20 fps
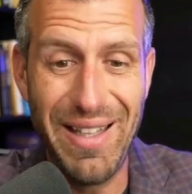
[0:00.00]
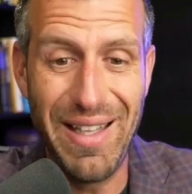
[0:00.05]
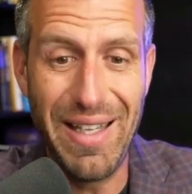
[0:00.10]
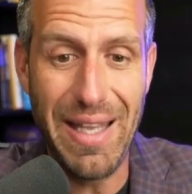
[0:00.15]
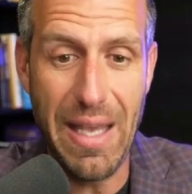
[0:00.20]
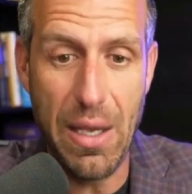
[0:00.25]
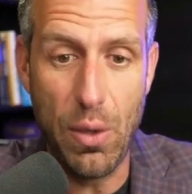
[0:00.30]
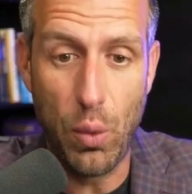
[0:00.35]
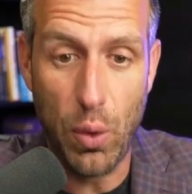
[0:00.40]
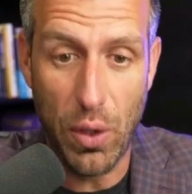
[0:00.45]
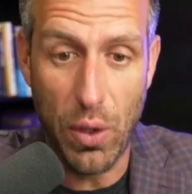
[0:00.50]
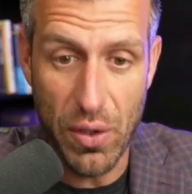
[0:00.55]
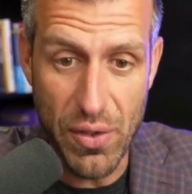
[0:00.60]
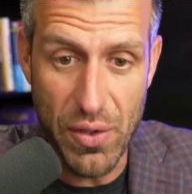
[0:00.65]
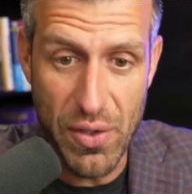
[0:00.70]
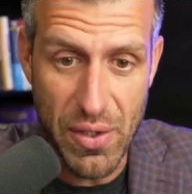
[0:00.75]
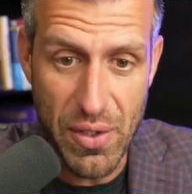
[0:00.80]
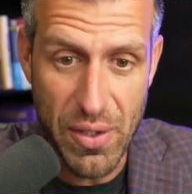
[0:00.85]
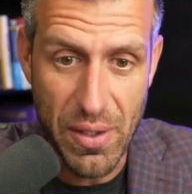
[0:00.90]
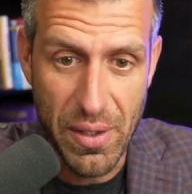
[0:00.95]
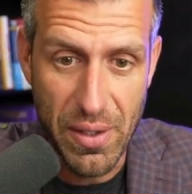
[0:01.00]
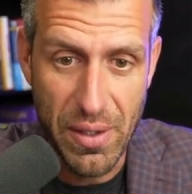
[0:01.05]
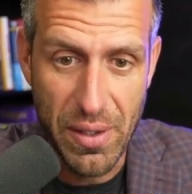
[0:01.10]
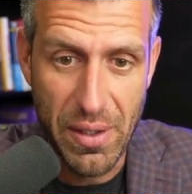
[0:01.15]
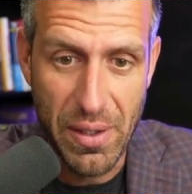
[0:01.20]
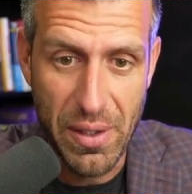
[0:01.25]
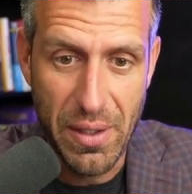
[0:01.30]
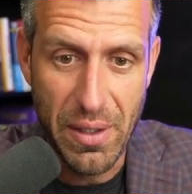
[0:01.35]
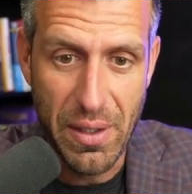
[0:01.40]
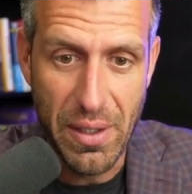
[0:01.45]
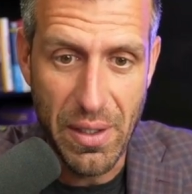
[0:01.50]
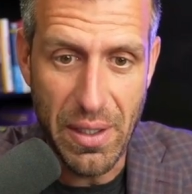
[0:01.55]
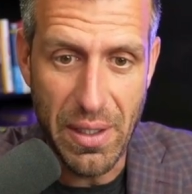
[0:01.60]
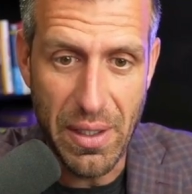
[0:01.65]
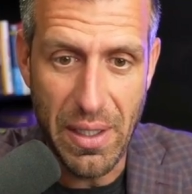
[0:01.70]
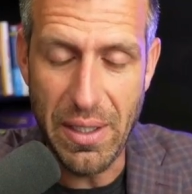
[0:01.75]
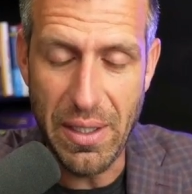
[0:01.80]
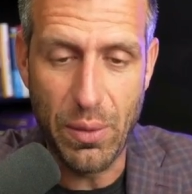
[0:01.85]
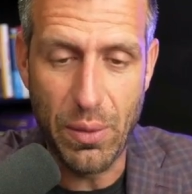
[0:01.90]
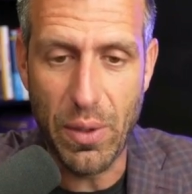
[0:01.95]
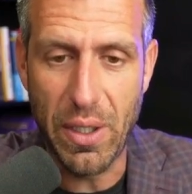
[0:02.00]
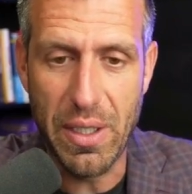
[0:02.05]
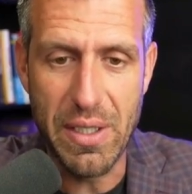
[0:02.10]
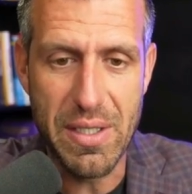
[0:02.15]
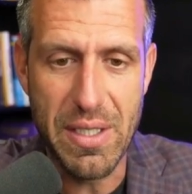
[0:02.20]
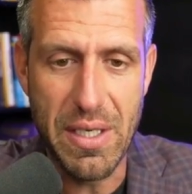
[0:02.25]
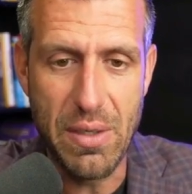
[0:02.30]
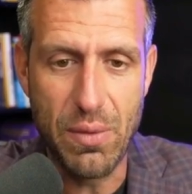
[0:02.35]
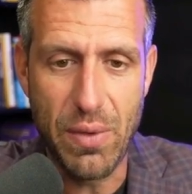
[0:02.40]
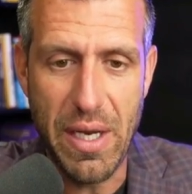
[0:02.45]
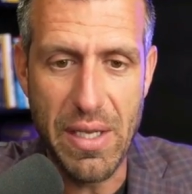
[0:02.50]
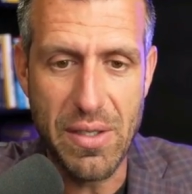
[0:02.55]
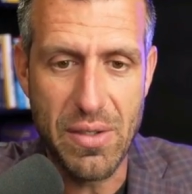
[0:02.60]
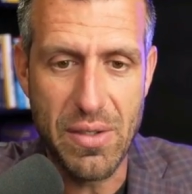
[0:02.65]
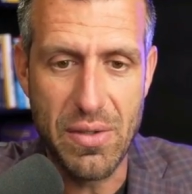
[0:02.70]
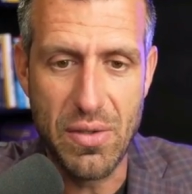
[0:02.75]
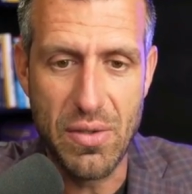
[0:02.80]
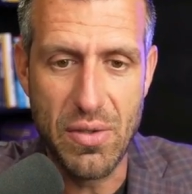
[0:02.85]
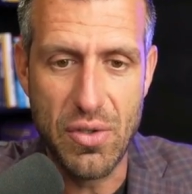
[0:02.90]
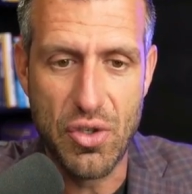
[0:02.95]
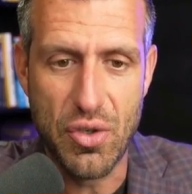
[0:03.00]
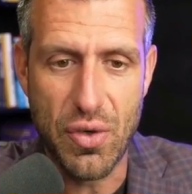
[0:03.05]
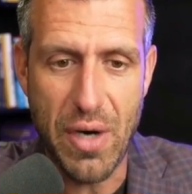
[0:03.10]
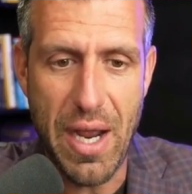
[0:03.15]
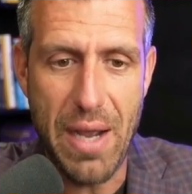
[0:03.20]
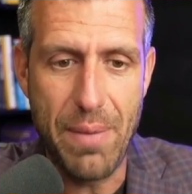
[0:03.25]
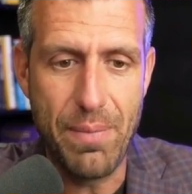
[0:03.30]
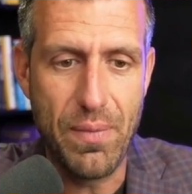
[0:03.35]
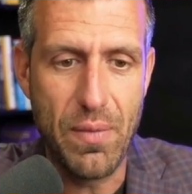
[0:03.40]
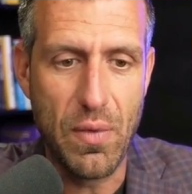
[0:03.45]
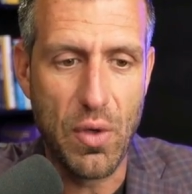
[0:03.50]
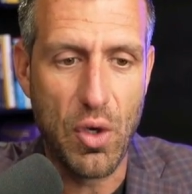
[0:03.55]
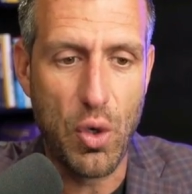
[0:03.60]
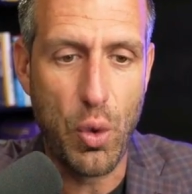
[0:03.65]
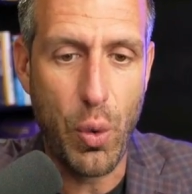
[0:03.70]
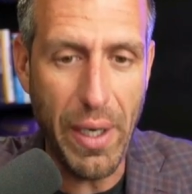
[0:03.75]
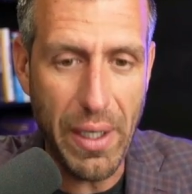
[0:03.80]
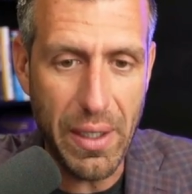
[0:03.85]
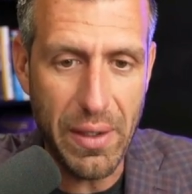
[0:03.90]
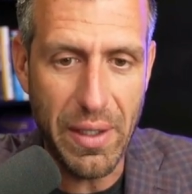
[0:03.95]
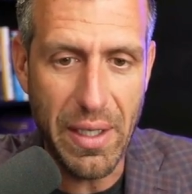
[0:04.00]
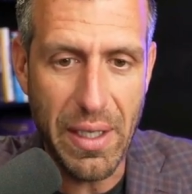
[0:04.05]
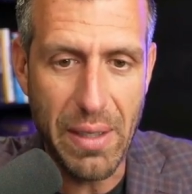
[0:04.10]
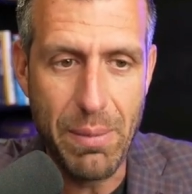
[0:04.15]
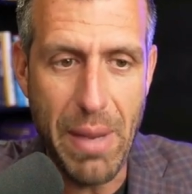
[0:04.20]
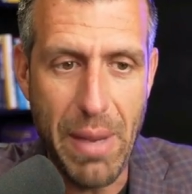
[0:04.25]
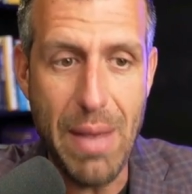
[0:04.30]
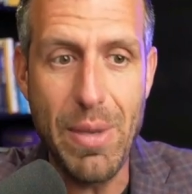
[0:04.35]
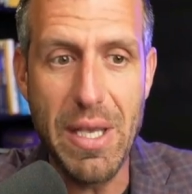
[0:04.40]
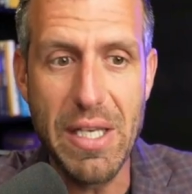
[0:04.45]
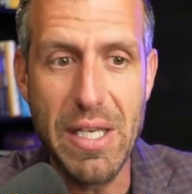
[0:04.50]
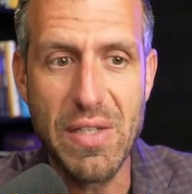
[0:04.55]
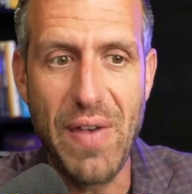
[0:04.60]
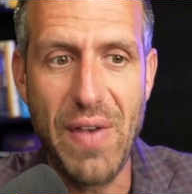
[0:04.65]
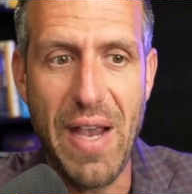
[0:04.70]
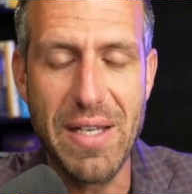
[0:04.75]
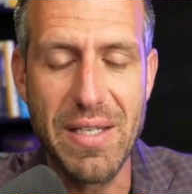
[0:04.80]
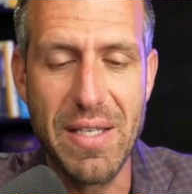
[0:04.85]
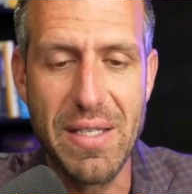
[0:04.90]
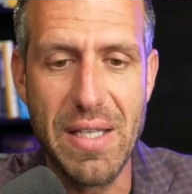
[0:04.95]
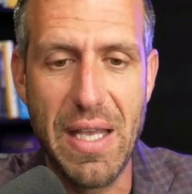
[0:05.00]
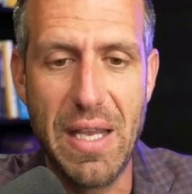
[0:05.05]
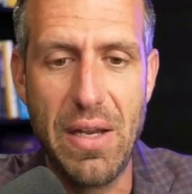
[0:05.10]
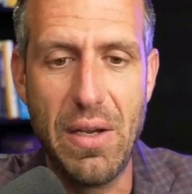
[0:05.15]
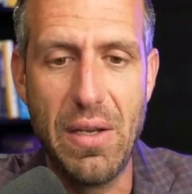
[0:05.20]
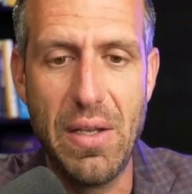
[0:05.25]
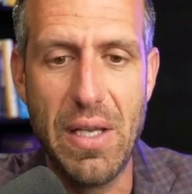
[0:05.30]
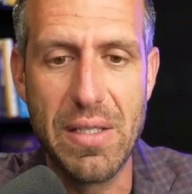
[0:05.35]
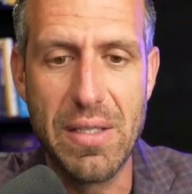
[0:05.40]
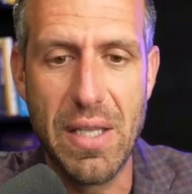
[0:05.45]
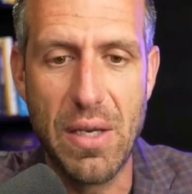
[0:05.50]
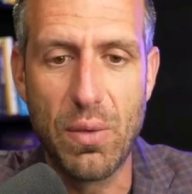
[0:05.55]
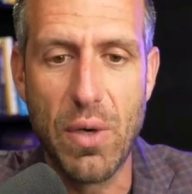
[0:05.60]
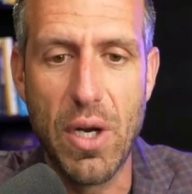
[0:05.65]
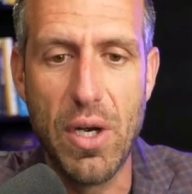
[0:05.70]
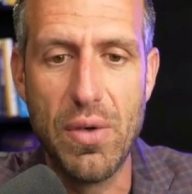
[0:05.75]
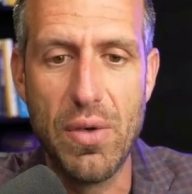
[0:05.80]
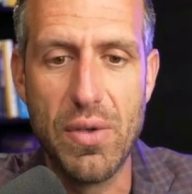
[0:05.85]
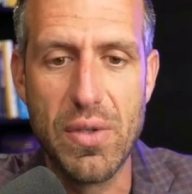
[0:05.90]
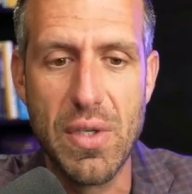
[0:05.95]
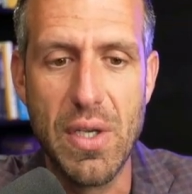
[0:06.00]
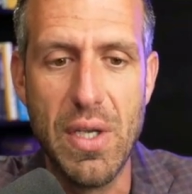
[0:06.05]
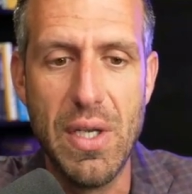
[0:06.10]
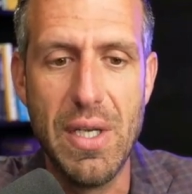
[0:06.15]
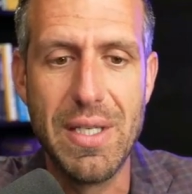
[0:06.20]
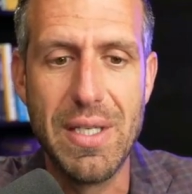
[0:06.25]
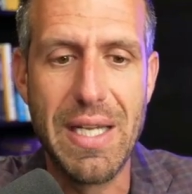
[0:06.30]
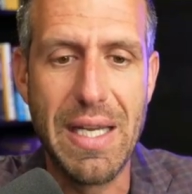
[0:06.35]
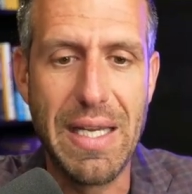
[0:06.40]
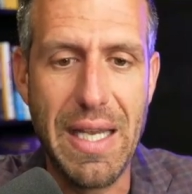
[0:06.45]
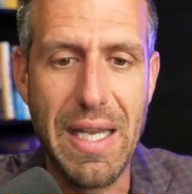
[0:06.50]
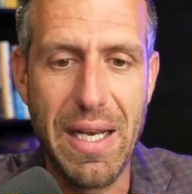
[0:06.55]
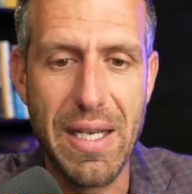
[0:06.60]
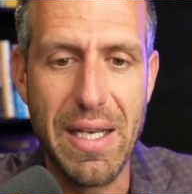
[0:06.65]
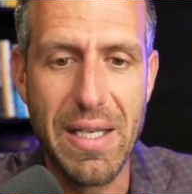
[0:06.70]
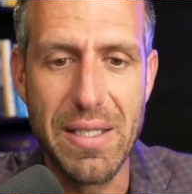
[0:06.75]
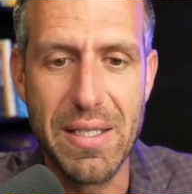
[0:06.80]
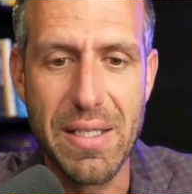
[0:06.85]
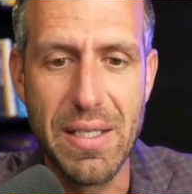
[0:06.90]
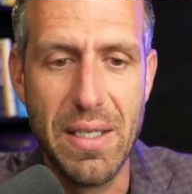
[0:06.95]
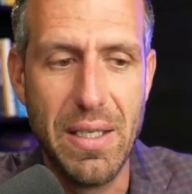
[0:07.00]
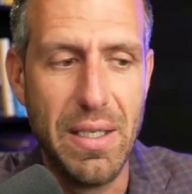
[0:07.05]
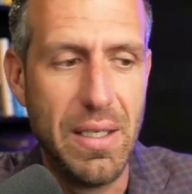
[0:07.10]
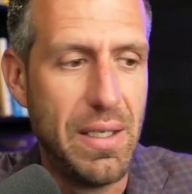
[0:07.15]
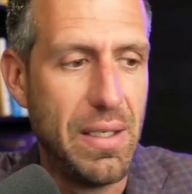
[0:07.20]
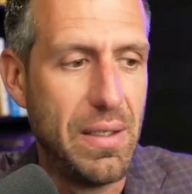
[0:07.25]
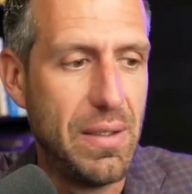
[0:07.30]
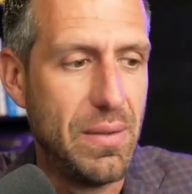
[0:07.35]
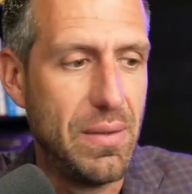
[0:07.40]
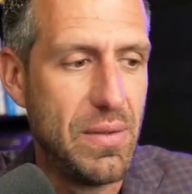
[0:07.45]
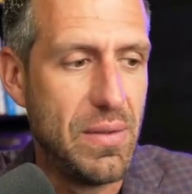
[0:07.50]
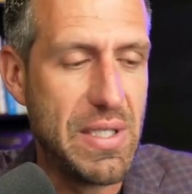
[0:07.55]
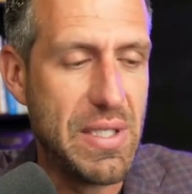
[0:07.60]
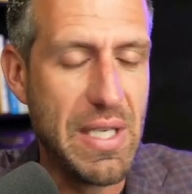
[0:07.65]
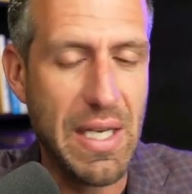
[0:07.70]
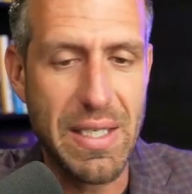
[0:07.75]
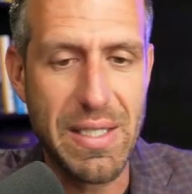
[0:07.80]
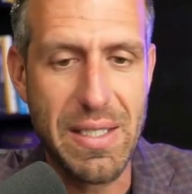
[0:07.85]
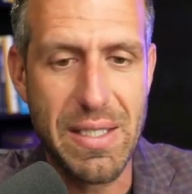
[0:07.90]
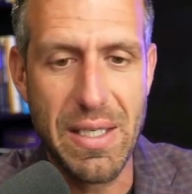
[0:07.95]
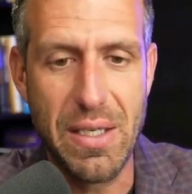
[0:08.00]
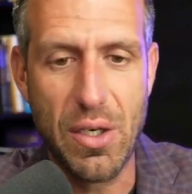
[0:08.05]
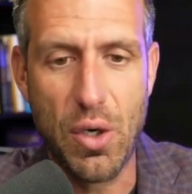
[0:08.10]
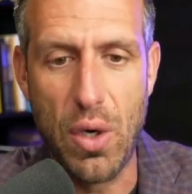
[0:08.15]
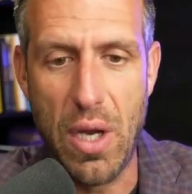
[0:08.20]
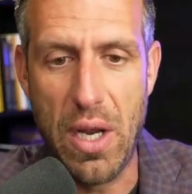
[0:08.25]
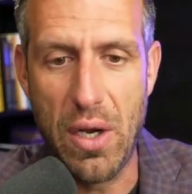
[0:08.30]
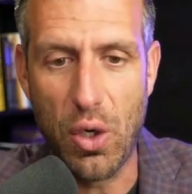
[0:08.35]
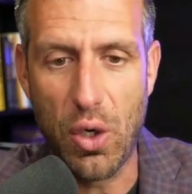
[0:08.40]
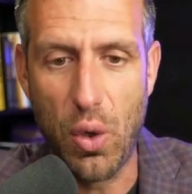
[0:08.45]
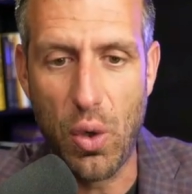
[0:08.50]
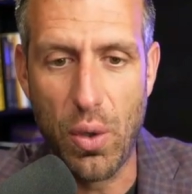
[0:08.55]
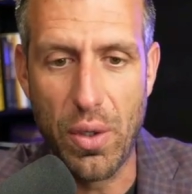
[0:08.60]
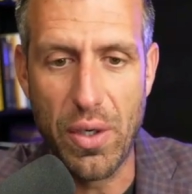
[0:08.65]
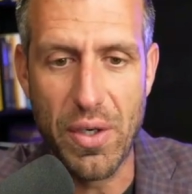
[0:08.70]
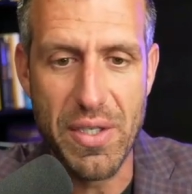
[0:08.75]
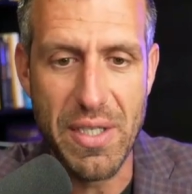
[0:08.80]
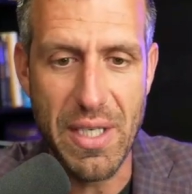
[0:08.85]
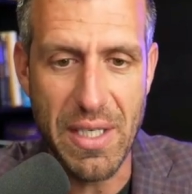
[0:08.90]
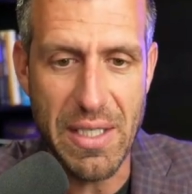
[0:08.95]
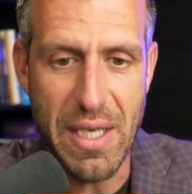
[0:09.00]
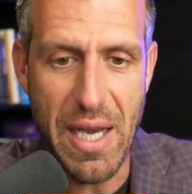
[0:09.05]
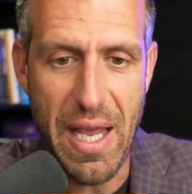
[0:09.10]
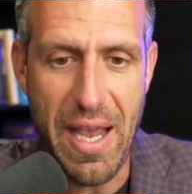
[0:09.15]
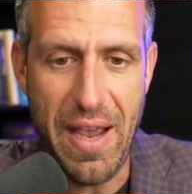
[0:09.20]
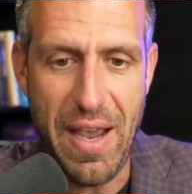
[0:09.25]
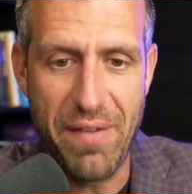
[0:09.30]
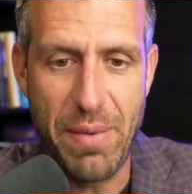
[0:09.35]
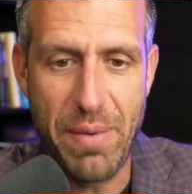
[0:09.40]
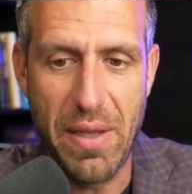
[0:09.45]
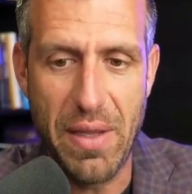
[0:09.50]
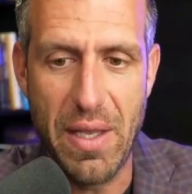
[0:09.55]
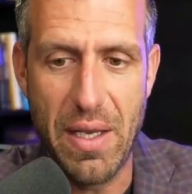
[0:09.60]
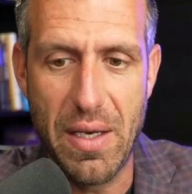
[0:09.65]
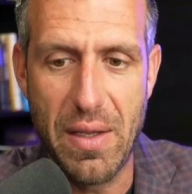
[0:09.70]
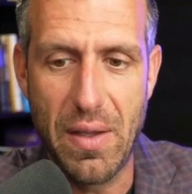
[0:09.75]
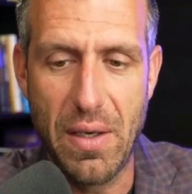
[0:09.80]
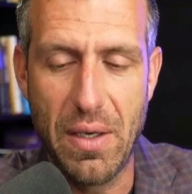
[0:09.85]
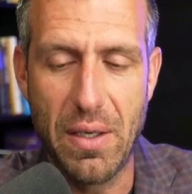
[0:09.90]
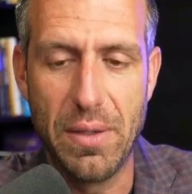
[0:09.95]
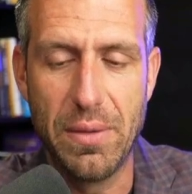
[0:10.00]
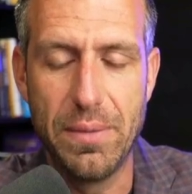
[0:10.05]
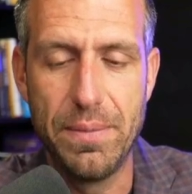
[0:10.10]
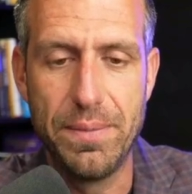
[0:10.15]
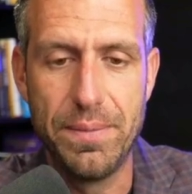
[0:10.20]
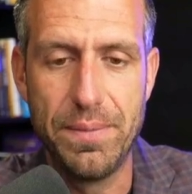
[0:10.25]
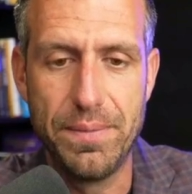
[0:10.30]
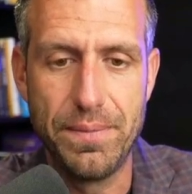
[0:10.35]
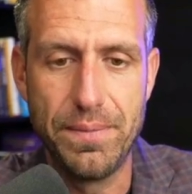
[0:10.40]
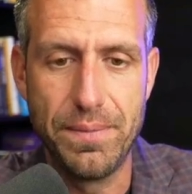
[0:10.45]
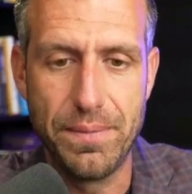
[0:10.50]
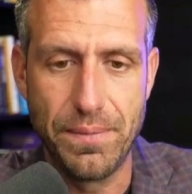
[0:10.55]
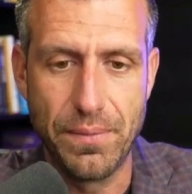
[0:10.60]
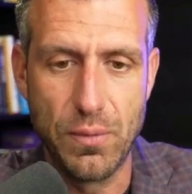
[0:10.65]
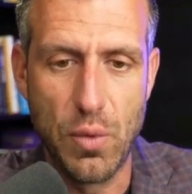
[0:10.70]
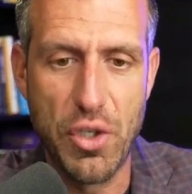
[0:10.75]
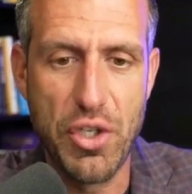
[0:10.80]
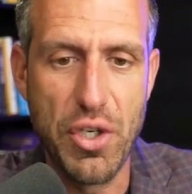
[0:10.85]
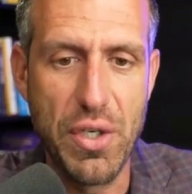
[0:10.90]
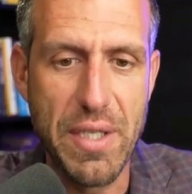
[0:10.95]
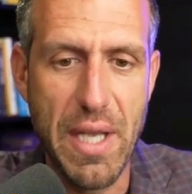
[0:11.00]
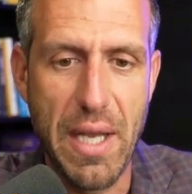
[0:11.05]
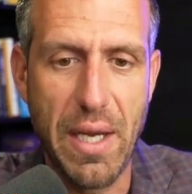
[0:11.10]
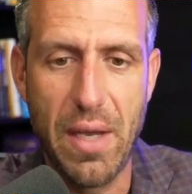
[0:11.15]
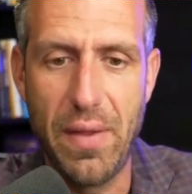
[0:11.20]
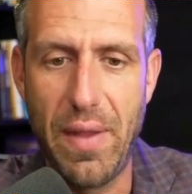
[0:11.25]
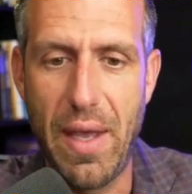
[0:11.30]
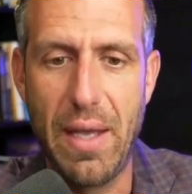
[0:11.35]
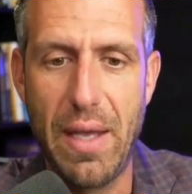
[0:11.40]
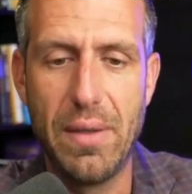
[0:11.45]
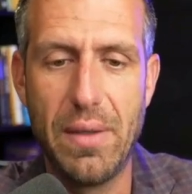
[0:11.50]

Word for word: get worse i think we're going to see rates drop quickly maybe as fast as they as they rose to get us six in a quarter six and a half by the end of the year what's your take on that